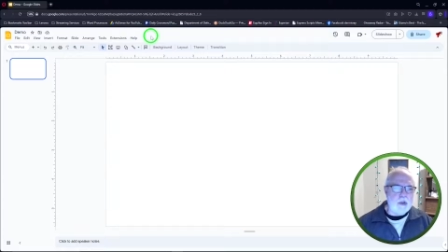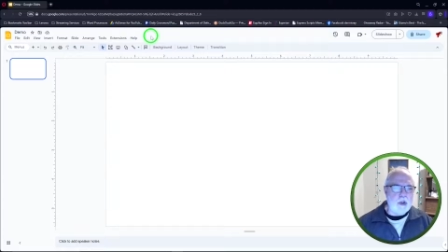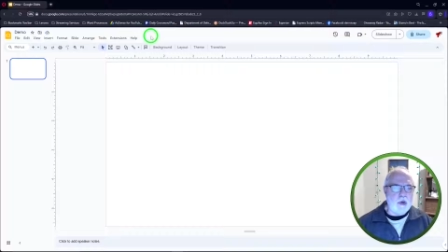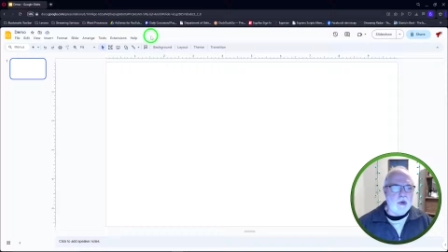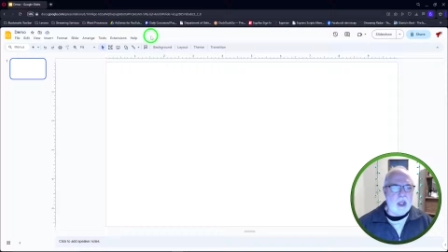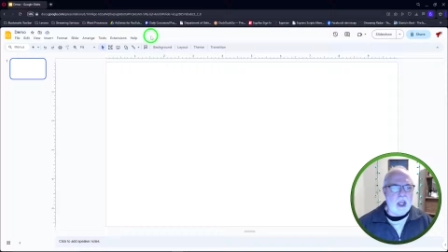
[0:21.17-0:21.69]

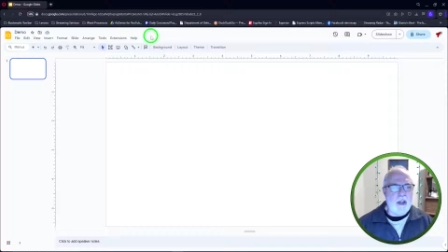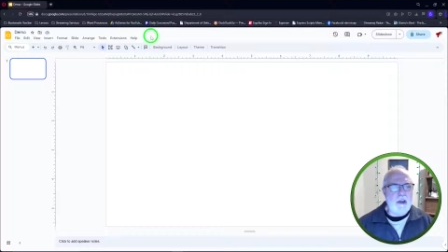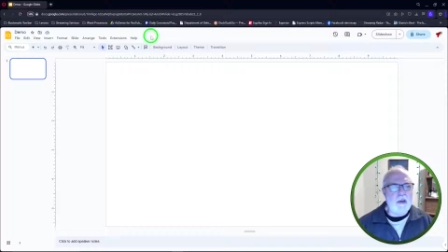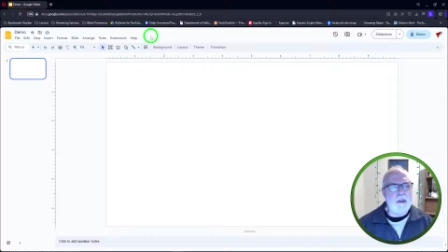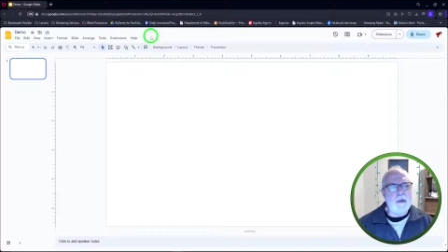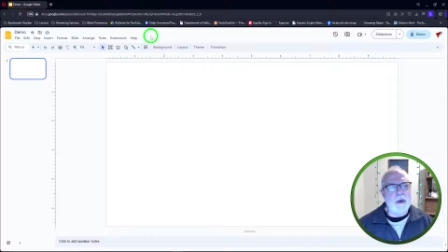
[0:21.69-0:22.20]
You can
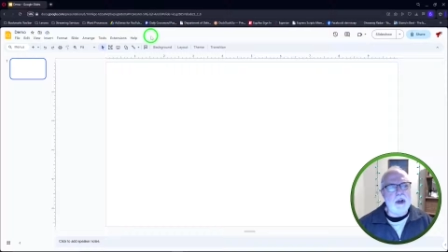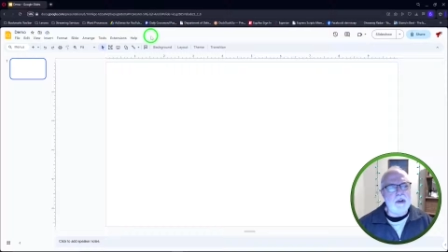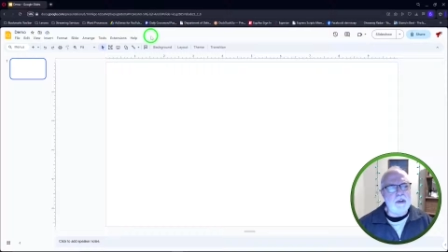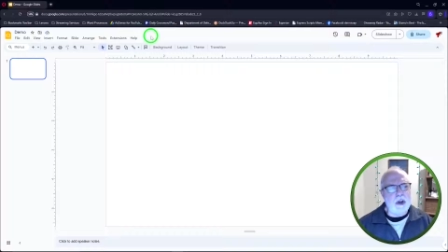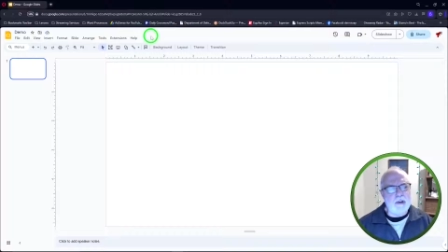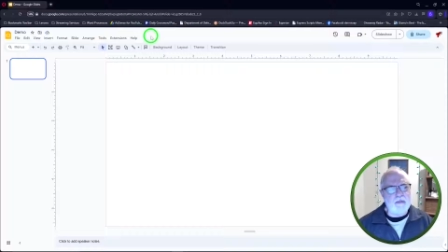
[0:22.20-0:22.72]
use
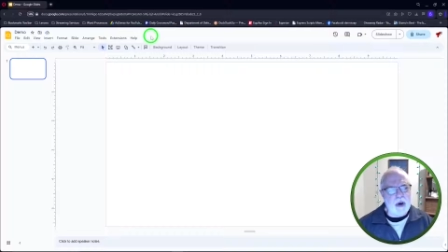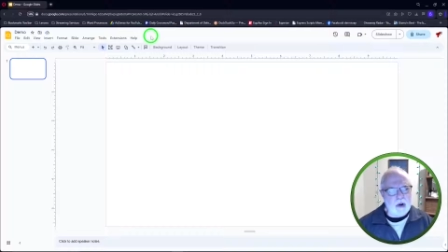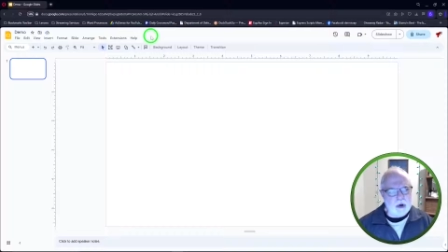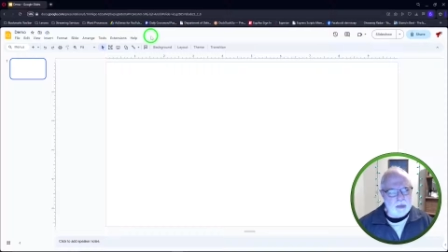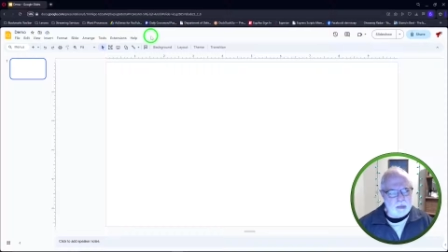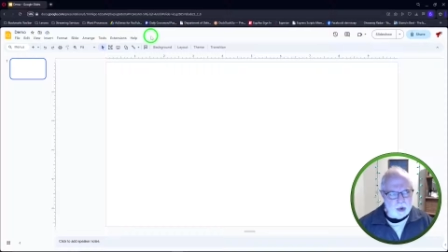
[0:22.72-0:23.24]
Microsoft
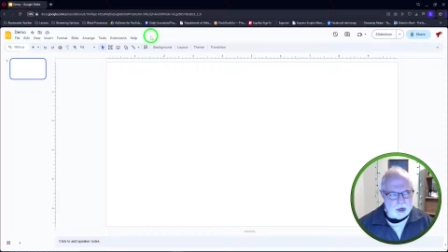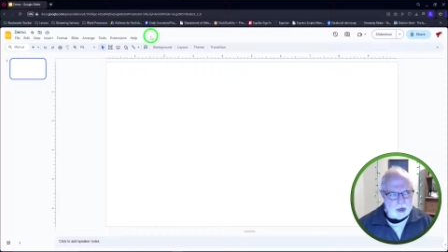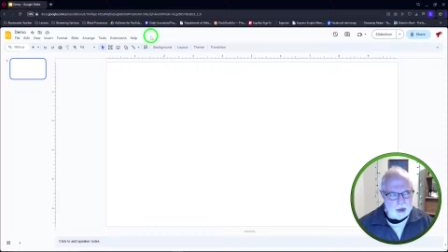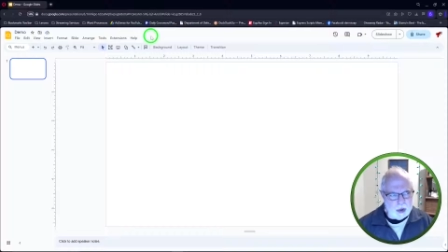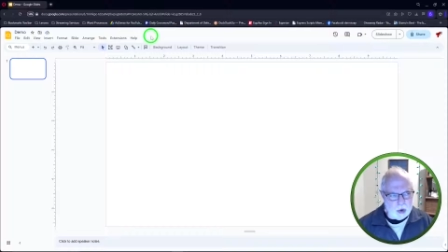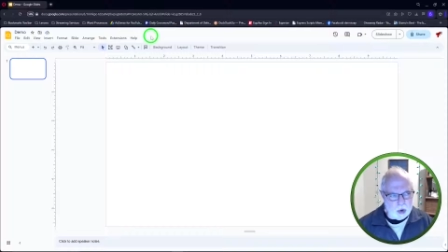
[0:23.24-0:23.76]
PowerPoint